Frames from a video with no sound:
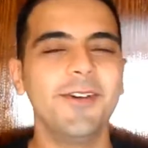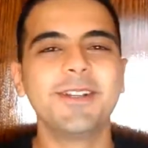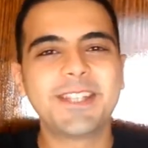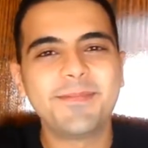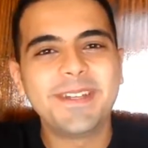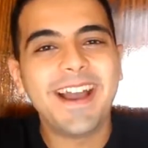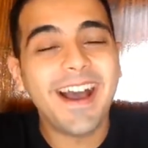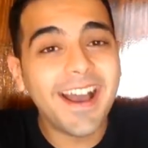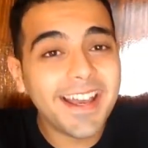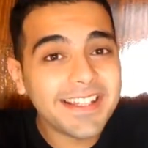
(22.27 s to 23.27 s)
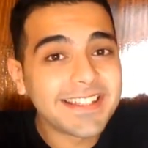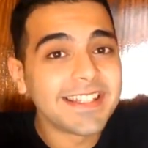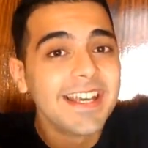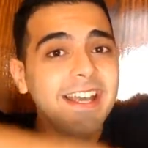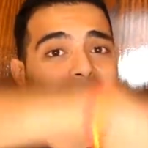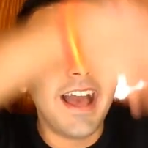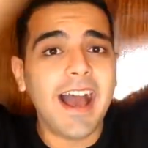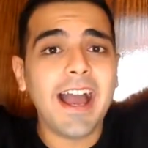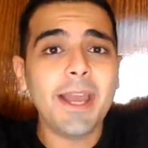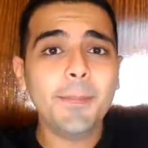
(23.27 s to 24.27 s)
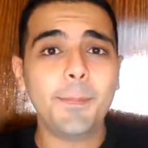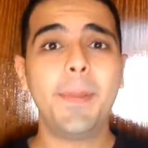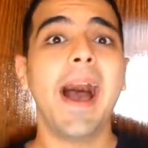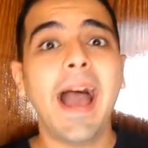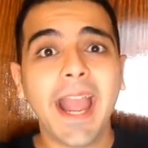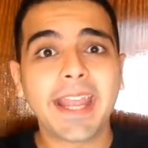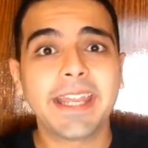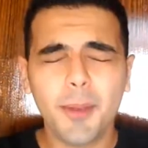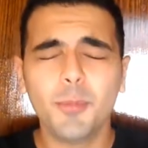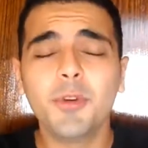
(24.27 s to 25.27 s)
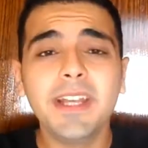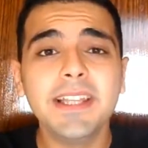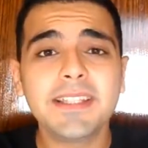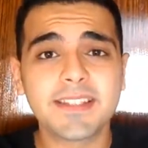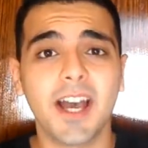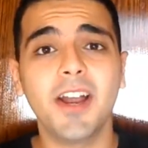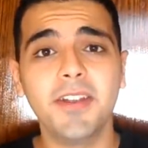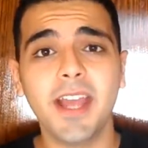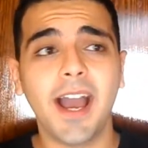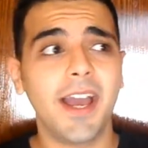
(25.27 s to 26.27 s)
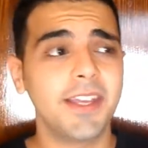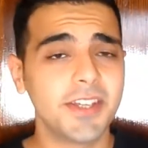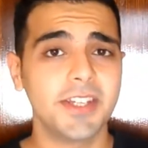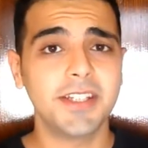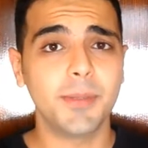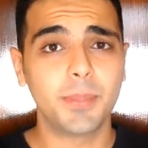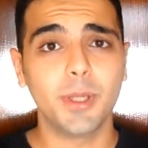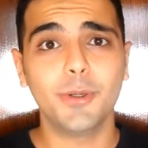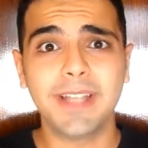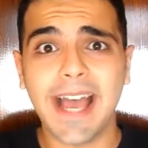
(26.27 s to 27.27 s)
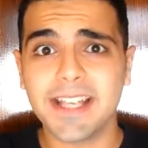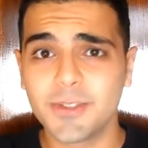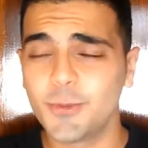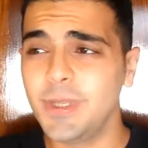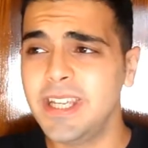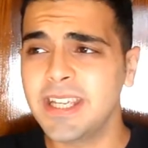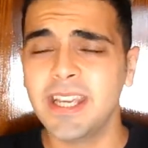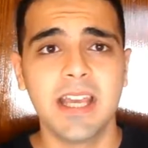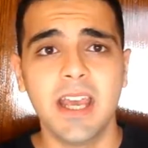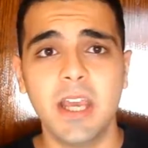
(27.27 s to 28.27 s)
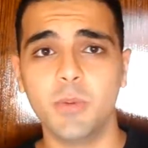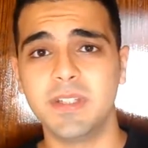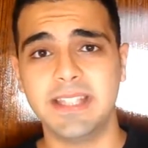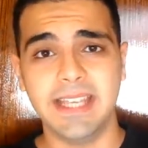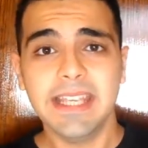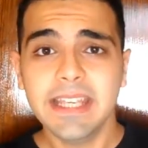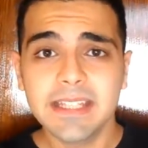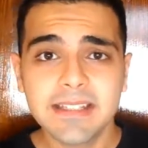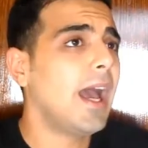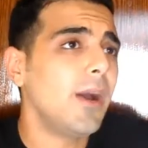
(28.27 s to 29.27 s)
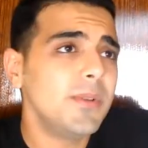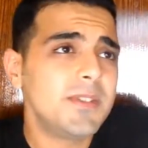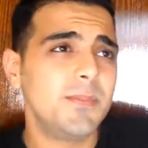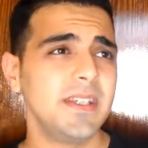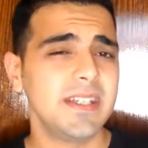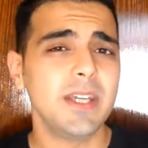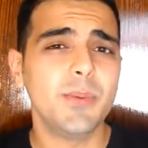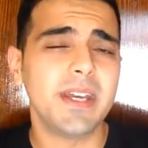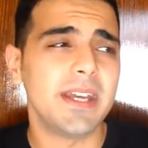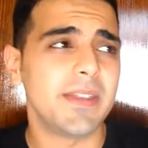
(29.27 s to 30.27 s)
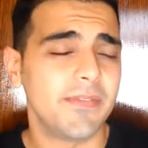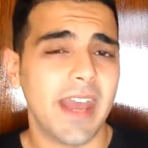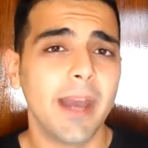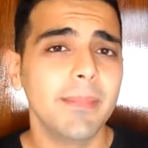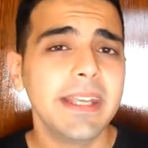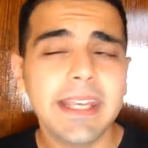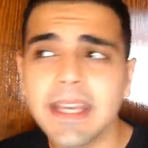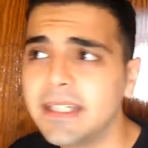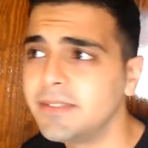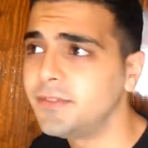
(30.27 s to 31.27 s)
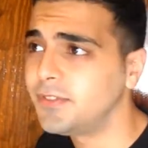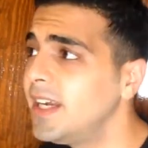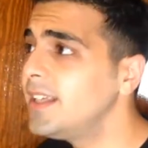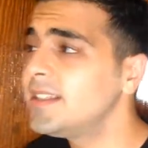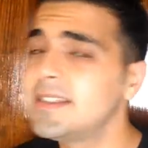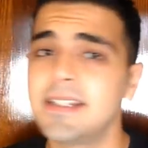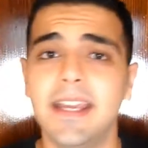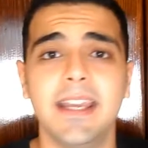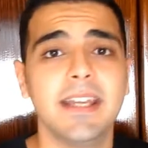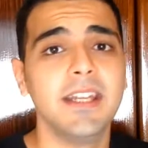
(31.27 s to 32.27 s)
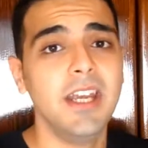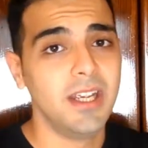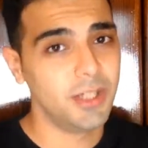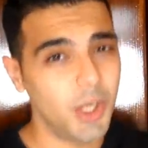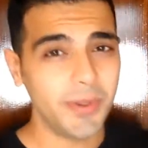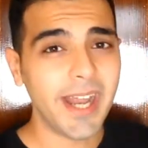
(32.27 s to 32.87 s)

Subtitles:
what's up, you guys? I'm back. I'm really sorry I couldn't upload last week. It was Eid. I was busy with family and friends and going